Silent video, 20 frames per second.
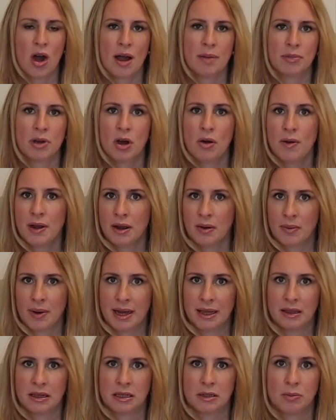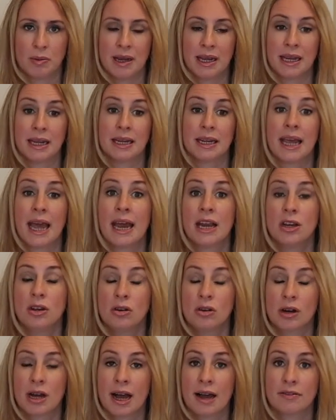I'm going away this weekend. Can you
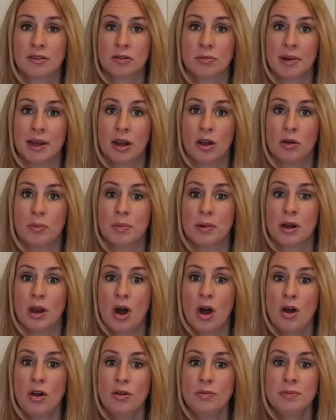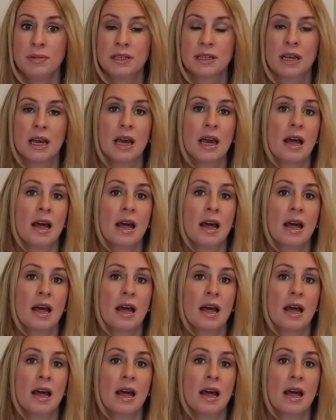look after my open homes?